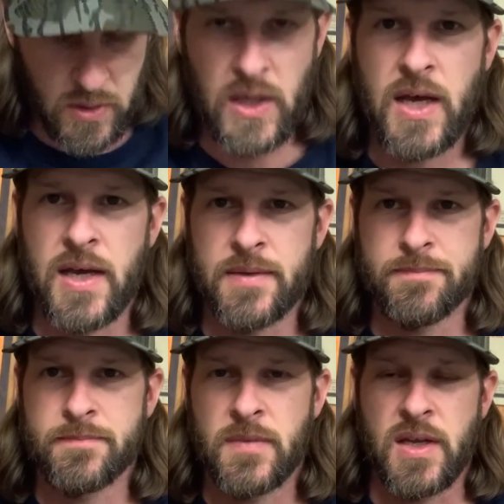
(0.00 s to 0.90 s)

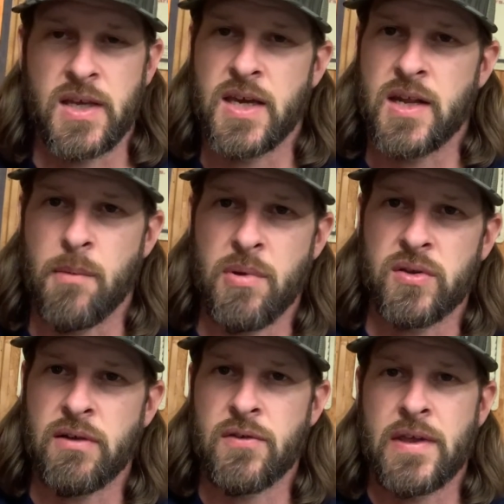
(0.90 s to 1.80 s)
line, and again, I
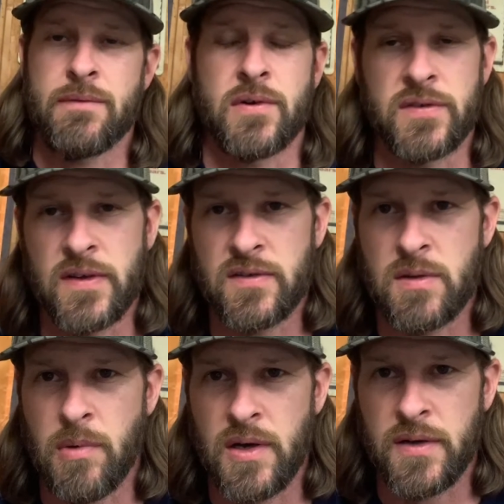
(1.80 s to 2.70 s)
built everything for 60
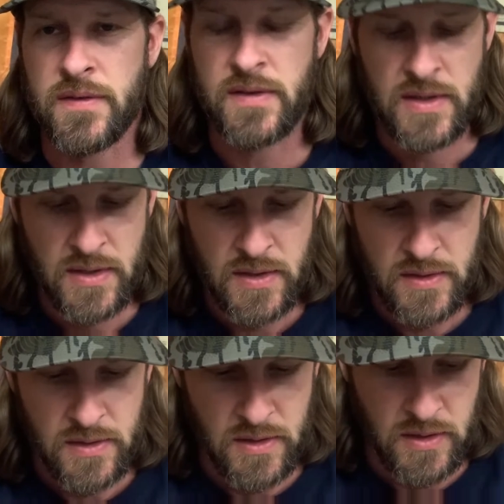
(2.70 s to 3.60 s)
bucks.
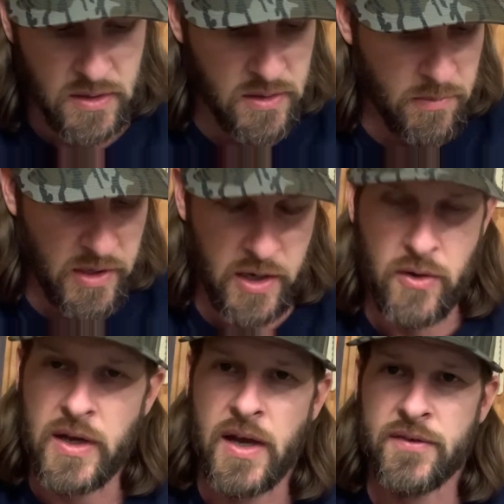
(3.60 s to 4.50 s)
And I
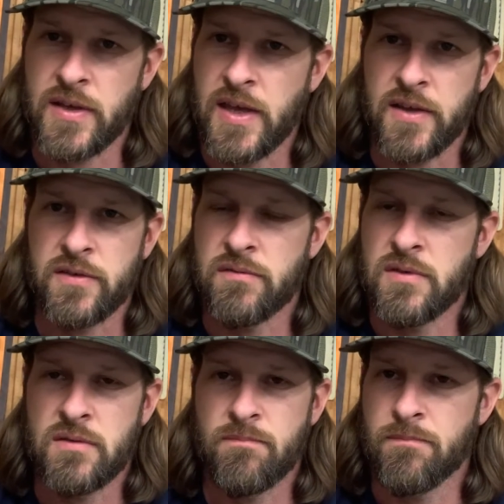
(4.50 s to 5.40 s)
know guys that catch
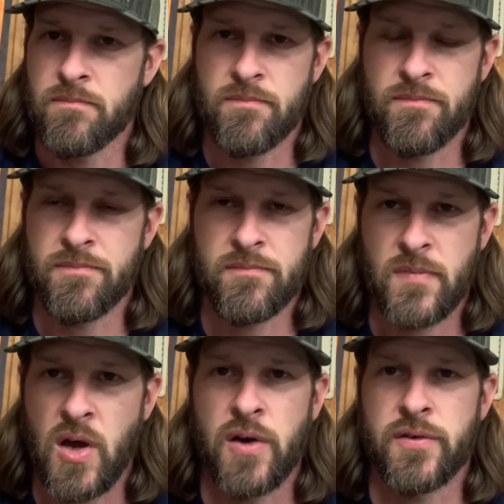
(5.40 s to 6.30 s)

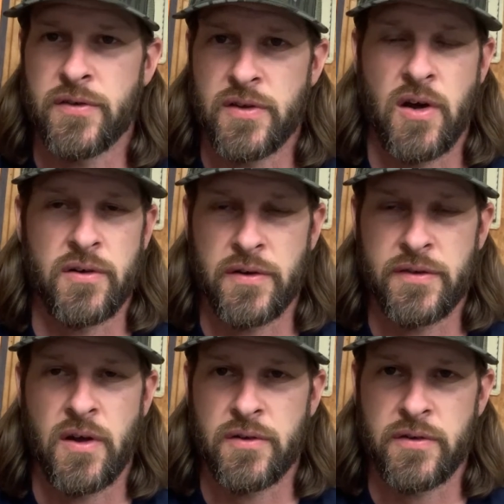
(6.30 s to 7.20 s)
hundreds and hundreds
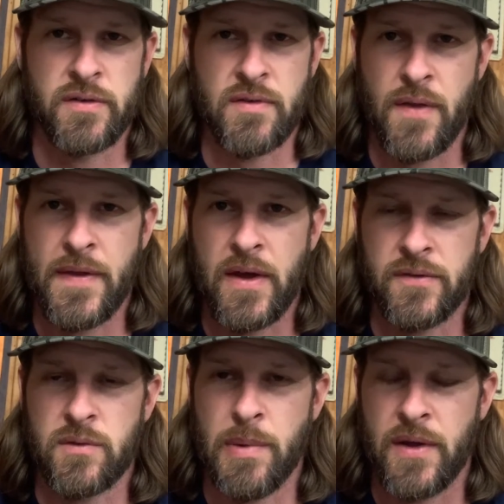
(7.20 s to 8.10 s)
and hundreds, if not
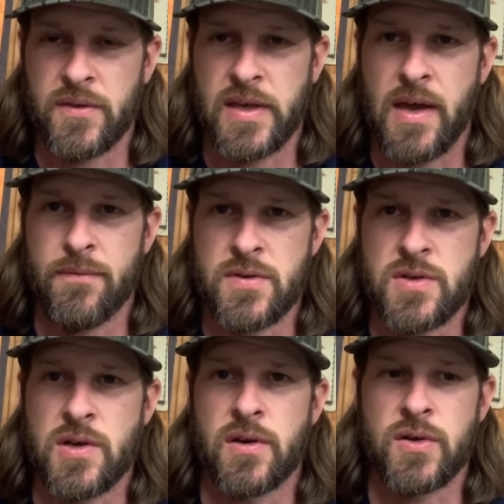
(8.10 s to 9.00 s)
thousands of pounds of catfish
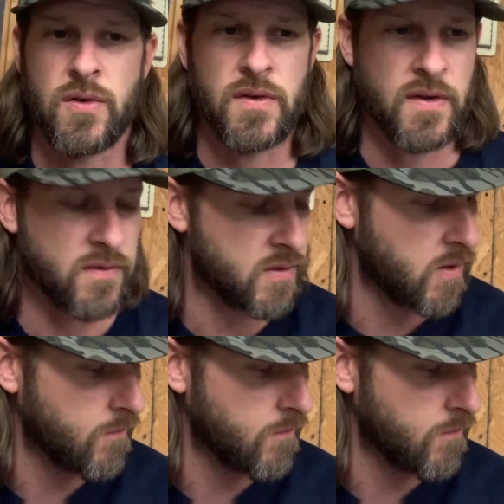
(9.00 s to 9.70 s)
a year doing this. So